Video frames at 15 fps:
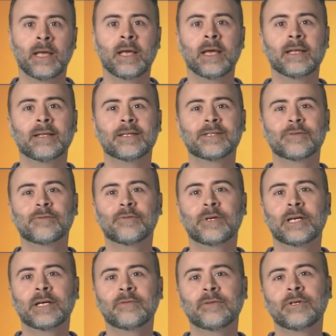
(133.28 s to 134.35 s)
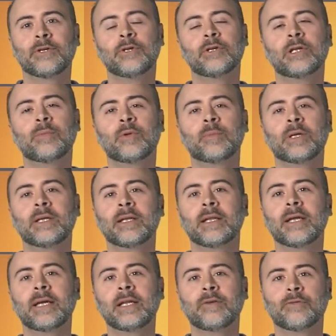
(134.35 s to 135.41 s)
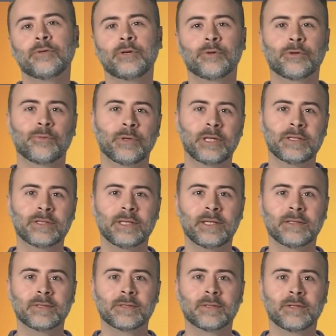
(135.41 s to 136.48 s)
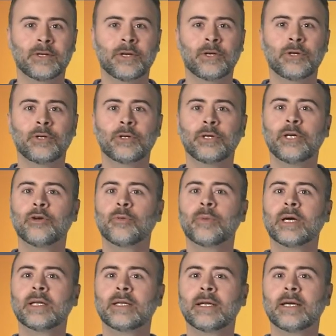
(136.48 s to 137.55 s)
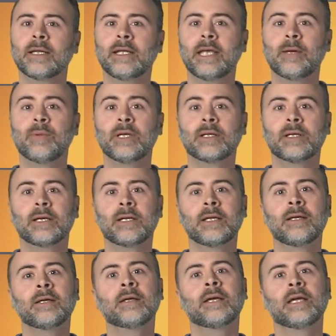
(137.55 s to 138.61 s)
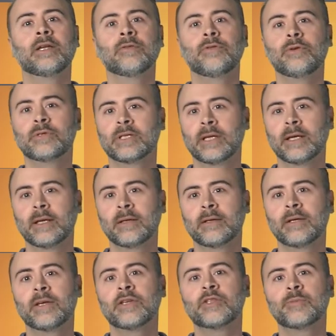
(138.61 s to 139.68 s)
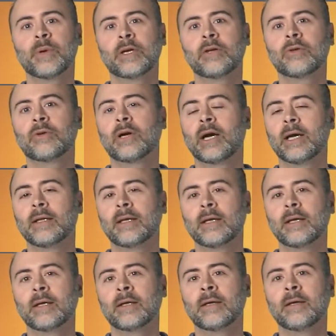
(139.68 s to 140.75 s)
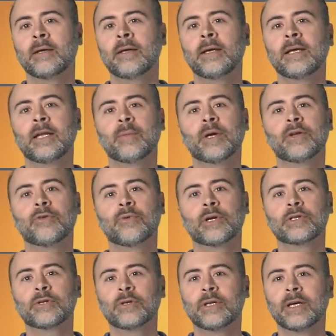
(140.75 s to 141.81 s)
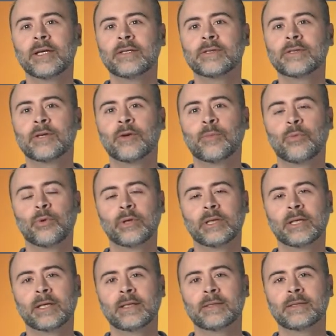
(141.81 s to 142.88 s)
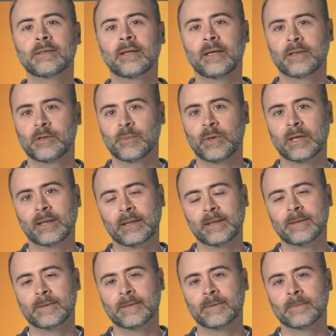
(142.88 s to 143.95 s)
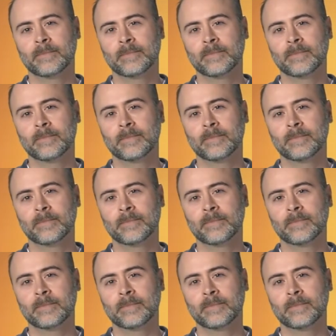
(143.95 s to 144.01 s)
In Lesson 5, you'll implement lighting for your 3D scenes. You'll hear about ambient lighting and diffuse lighting, specular highlighting, and about directional lights, point lights, and spotlights.